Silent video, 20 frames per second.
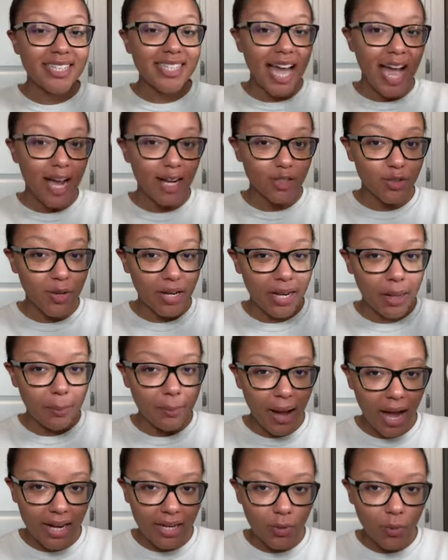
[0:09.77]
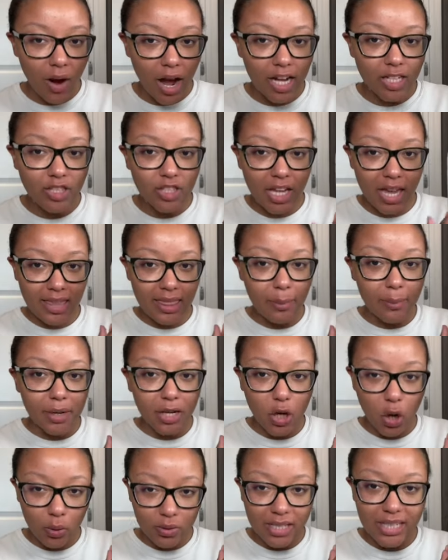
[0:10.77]
hydrating body wash in the
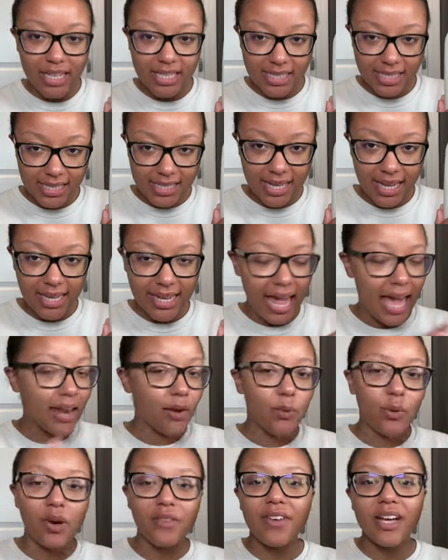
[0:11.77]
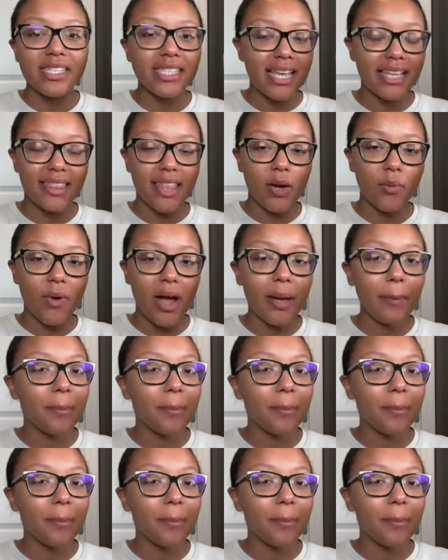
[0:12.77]
Mogollon scent. I don't know if I said that right,